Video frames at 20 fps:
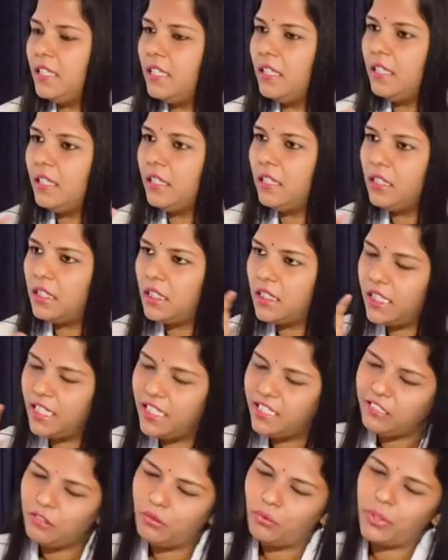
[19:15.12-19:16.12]
The
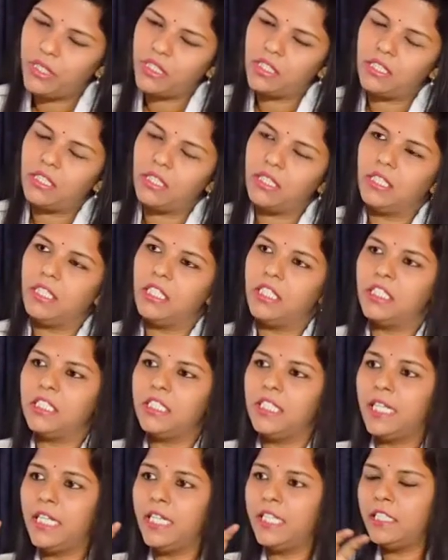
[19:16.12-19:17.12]
change which this
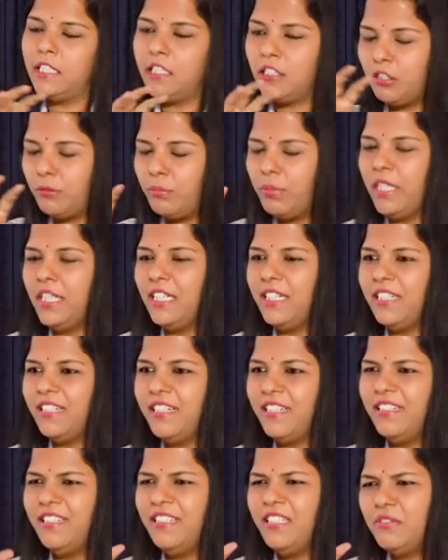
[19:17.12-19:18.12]
diet is bringing
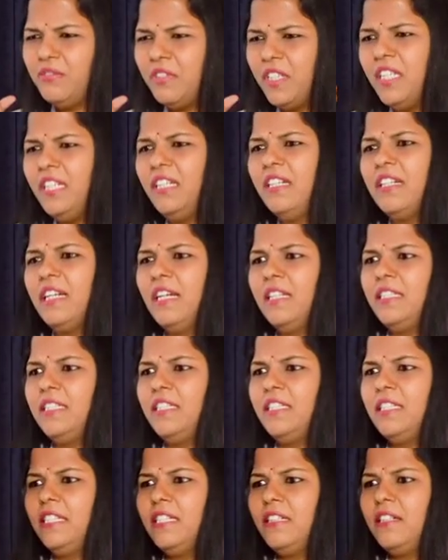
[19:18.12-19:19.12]
in is very
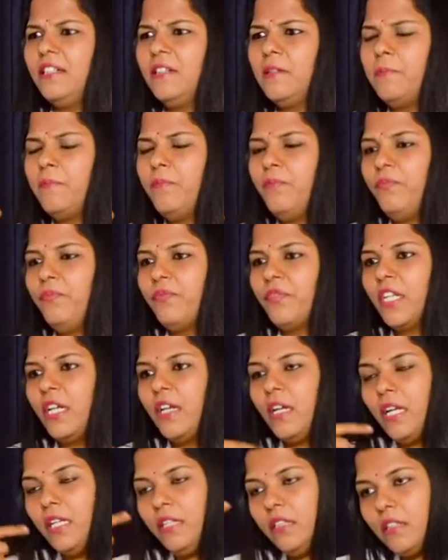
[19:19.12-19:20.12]
transient.
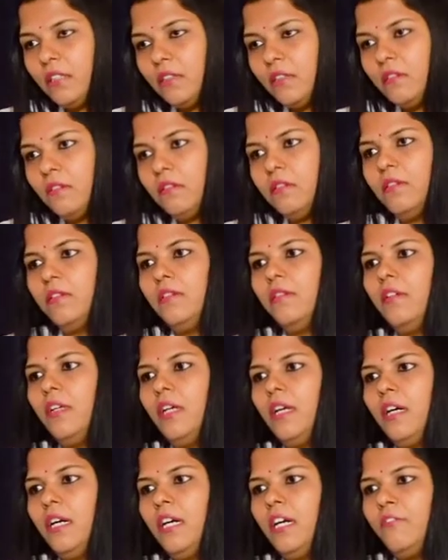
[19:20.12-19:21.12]
And
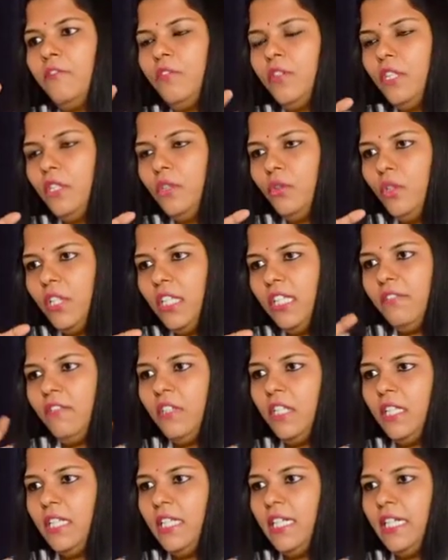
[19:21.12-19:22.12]
after you leave
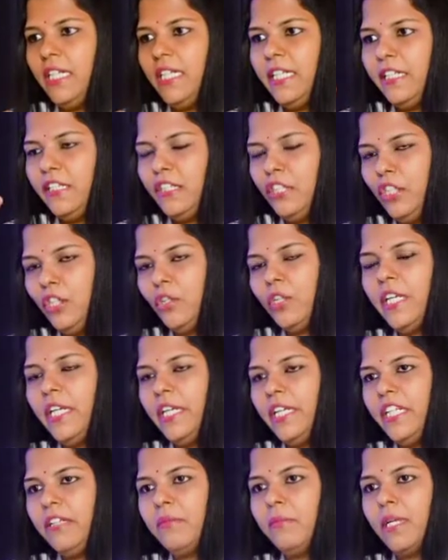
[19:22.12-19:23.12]
that diet, you are
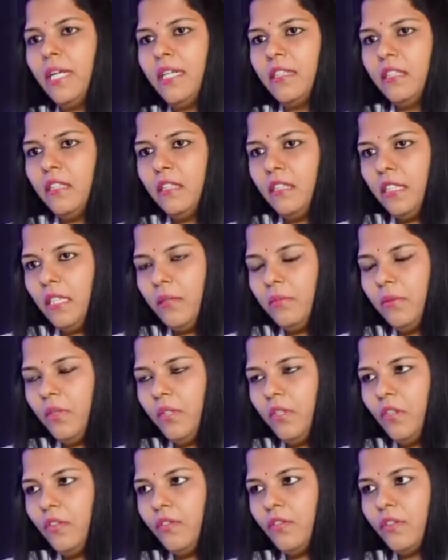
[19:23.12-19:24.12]
gaining back the
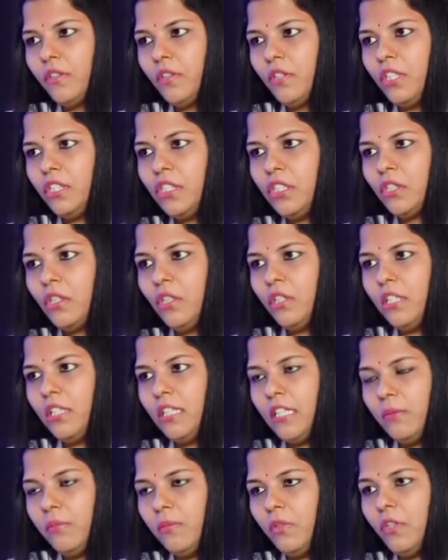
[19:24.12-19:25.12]
double of cholesterol, the
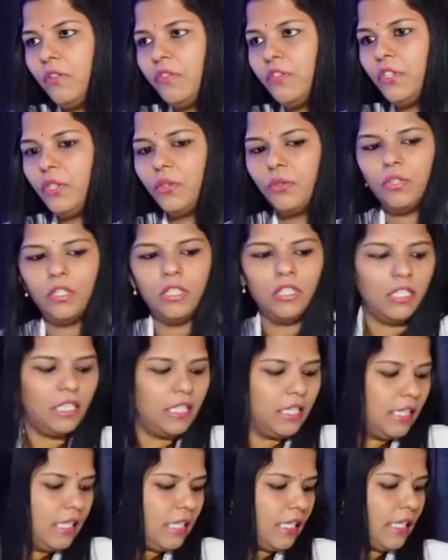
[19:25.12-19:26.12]
double of sugar
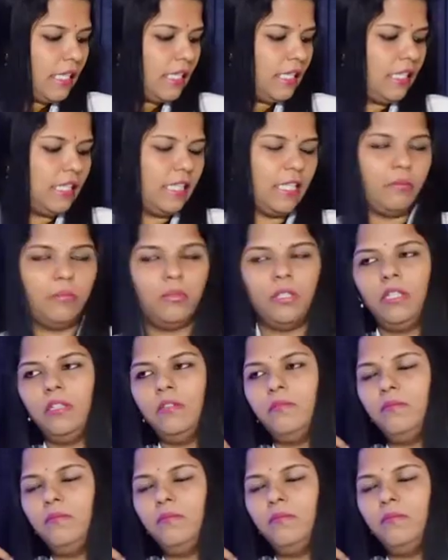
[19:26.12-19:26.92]
and the double